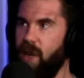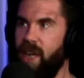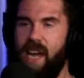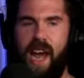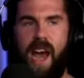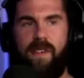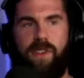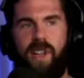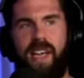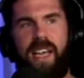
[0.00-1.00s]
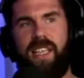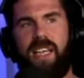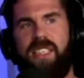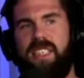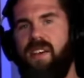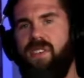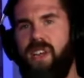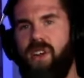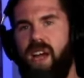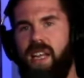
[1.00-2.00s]
like mm-hmm. after like like
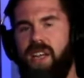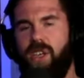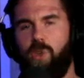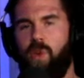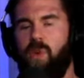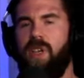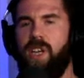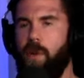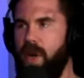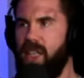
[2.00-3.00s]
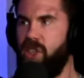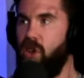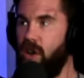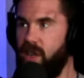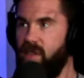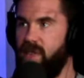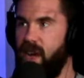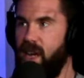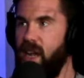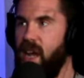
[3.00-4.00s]
70 or 80 years when really nobody has a dog in the
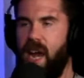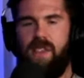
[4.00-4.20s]
fight yeah.